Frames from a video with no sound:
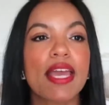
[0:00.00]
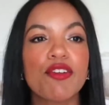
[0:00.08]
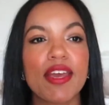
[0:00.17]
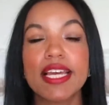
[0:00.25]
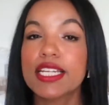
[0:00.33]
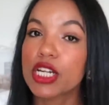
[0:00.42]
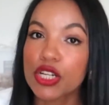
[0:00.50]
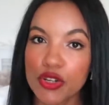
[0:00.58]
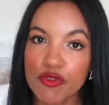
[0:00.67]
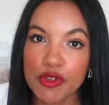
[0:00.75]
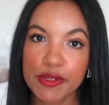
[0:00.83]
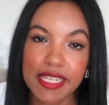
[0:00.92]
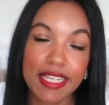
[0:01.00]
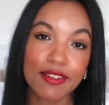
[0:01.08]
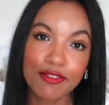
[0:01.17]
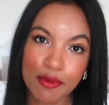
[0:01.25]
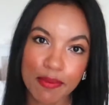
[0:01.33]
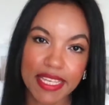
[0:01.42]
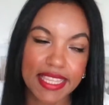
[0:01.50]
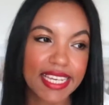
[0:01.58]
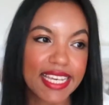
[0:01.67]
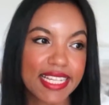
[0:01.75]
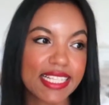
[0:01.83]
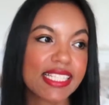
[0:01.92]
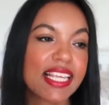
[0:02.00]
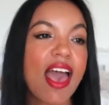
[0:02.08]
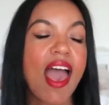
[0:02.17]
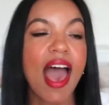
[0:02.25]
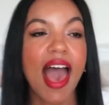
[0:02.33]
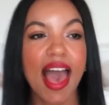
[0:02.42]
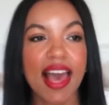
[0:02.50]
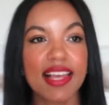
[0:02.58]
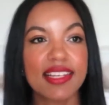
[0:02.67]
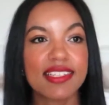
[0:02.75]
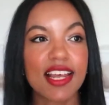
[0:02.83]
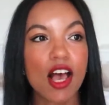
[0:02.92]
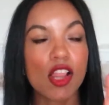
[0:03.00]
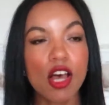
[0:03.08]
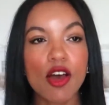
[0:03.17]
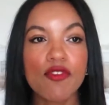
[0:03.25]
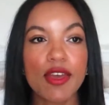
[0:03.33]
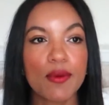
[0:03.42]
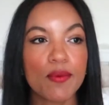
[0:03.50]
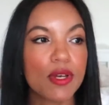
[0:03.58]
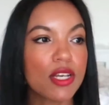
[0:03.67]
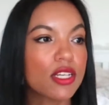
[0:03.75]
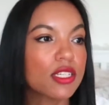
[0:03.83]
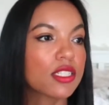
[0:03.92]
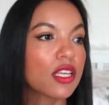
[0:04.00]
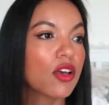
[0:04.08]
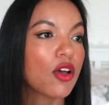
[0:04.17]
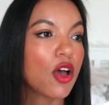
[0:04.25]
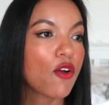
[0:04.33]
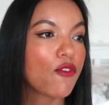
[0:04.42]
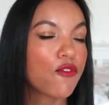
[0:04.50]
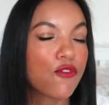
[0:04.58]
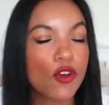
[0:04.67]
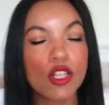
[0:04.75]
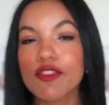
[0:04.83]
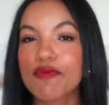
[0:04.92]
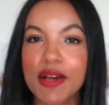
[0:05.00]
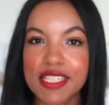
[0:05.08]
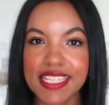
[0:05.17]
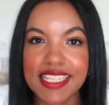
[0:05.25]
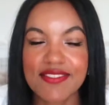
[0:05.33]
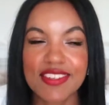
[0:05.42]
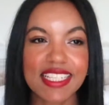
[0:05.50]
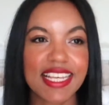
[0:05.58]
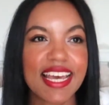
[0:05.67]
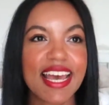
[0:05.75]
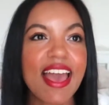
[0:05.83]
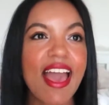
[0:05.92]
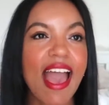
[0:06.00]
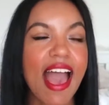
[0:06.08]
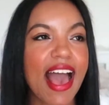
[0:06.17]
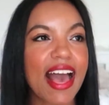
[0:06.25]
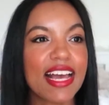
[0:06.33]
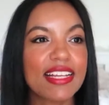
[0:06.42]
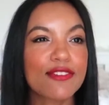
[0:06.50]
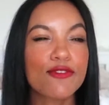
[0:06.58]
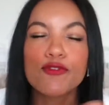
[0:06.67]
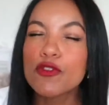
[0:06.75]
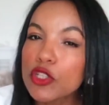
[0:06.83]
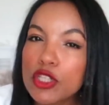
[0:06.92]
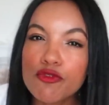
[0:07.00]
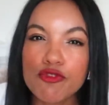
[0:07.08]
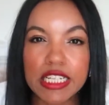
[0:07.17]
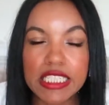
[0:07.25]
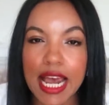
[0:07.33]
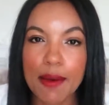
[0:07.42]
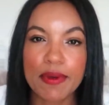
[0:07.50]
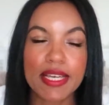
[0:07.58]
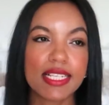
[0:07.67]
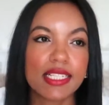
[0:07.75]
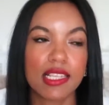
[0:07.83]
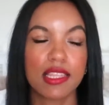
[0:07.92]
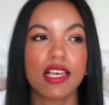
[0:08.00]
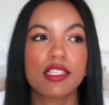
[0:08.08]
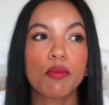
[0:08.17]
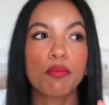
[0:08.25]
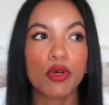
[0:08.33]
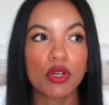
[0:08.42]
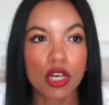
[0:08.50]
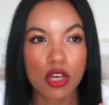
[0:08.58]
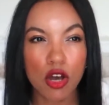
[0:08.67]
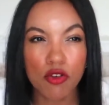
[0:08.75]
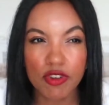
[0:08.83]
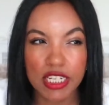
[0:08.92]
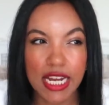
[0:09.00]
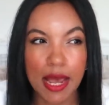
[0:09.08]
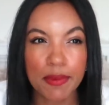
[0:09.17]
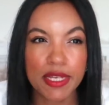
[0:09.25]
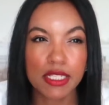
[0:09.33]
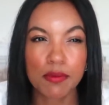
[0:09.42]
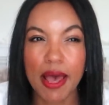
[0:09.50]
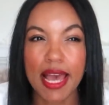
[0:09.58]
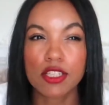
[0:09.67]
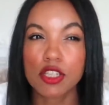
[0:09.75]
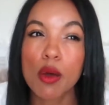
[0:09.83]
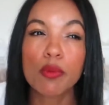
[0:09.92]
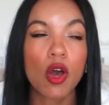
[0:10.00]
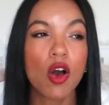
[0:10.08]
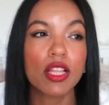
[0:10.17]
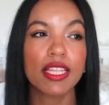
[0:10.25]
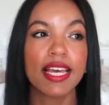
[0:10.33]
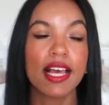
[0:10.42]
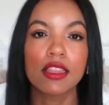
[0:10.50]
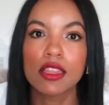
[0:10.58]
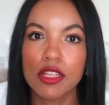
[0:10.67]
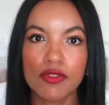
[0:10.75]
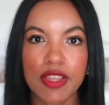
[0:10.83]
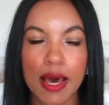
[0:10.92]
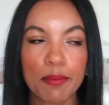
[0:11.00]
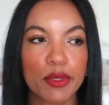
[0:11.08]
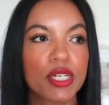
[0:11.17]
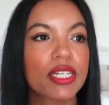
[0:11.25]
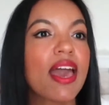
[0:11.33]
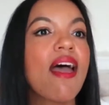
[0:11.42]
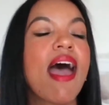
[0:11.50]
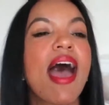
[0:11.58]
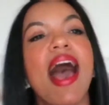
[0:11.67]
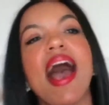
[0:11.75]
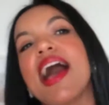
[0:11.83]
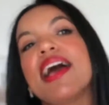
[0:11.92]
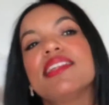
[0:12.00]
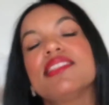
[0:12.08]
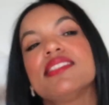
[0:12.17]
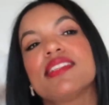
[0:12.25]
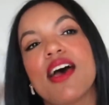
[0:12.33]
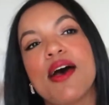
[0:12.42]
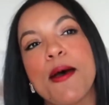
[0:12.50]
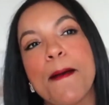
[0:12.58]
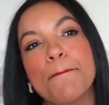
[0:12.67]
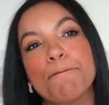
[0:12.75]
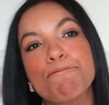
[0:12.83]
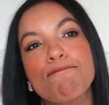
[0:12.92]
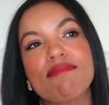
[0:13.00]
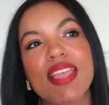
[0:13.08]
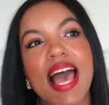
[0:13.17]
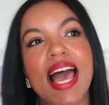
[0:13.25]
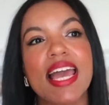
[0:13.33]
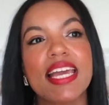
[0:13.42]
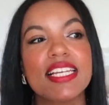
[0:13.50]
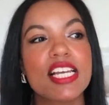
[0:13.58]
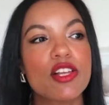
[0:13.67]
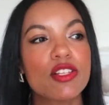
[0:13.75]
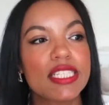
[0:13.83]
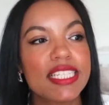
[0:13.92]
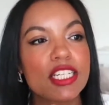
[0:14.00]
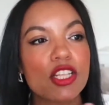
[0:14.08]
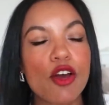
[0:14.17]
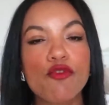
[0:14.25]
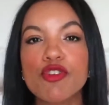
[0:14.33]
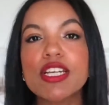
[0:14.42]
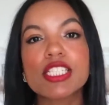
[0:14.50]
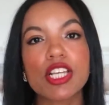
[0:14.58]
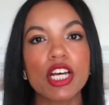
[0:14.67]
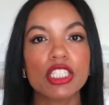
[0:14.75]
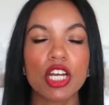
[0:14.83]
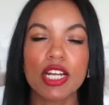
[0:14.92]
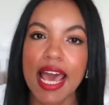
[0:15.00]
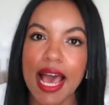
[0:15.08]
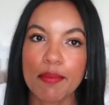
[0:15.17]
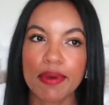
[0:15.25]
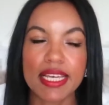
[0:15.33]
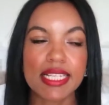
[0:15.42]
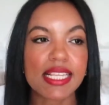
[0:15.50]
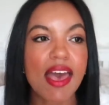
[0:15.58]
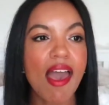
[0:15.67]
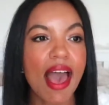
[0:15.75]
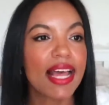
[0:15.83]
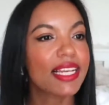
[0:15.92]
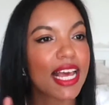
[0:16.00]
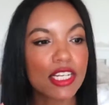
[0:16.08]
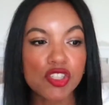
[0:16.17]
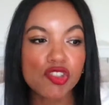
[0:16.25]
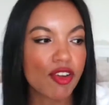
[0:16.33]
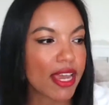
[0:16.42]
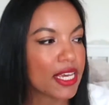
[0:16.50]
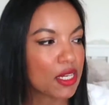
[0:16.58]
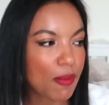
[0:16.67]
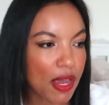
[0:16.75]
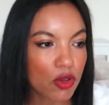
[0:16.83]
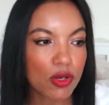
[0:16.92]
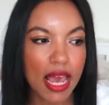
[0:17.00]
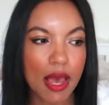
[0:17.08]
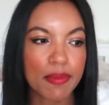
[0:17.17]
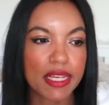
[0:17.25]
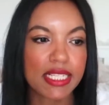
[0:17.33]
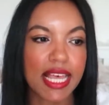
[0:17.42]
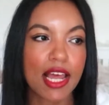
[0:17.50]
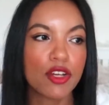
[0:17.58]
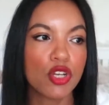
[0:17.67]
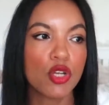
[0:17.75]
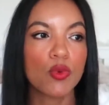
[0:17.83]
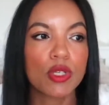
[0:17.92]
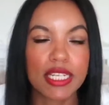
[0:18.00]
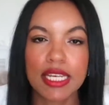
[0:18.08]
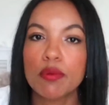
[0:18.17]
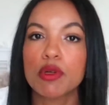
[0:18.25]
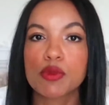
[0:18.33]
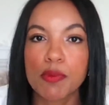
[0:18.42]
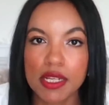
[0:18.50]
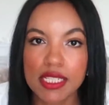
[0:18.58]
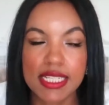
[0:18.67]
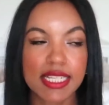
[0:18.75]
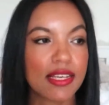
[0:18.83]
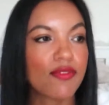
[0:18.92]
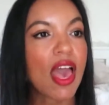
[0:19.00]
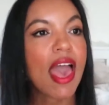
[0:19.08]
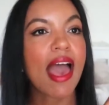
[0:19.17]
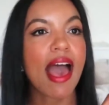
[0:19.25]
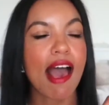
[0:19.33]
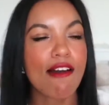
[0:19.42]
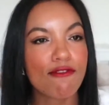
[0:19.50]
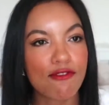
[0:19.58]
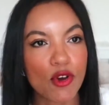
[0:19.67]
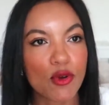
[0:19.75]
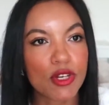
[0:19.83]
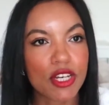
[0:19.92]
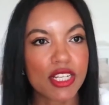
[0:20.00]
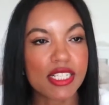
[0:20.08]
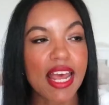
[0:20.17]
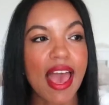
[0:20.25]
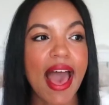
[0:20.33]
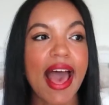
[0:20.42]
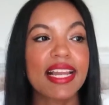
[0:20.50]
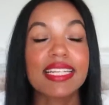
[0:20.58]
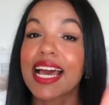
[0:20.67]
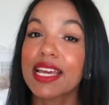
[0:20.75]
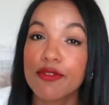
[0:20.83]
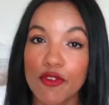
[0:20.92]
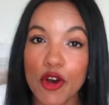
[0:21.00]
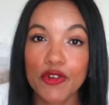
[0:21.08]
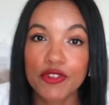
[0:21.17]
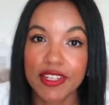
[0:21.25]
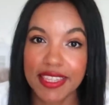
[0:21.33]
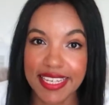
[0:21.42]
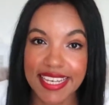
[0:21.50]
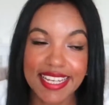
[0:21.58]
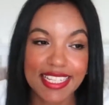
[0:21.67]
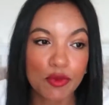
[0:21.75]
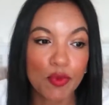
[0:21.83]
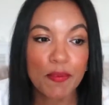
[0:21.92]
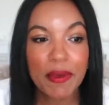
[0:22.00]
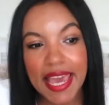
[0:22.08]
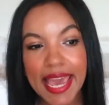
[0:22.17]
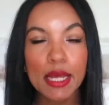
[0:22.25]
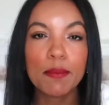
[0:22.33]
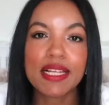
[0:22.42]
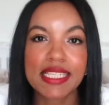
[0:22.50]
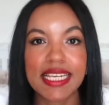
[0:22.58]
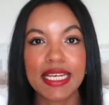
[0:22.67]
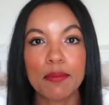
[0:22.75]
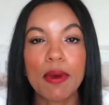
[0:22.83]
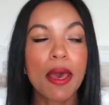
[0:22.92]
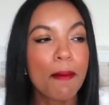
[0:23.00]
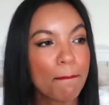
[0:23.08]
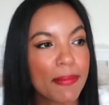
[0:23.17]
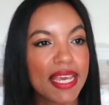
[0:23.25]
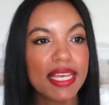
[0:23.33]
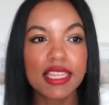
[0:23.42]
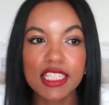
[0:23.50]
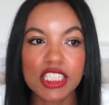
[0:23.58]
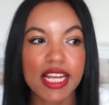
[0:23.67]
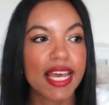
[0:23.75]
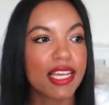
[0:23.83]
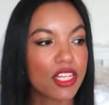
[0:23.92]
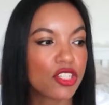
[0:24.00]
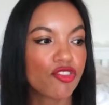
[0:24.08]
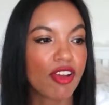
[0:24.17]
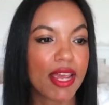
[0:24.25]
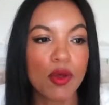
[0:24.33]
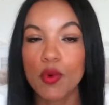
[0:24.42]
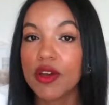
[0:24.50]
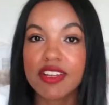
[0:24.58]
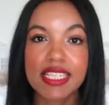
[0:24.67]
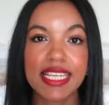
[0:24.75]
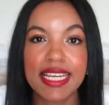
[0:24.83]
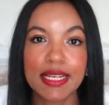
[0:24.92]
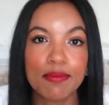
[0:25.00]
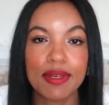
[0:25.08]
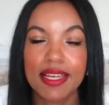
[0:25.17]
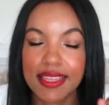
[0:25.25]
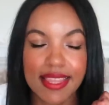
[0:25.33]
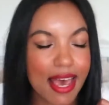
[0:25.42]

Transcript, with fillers: I created a new routine for me and the kids. And a lot of it was full of positivity and full of rich habits. There's a book called Rich Habits by Tom Corley. I love that book. And um, I did a lot of research on habits. And I just created my own habits that I knew would keep us positive and focused, and I involved the kids. We became a team. Me, Lachey and Dre, we're a team.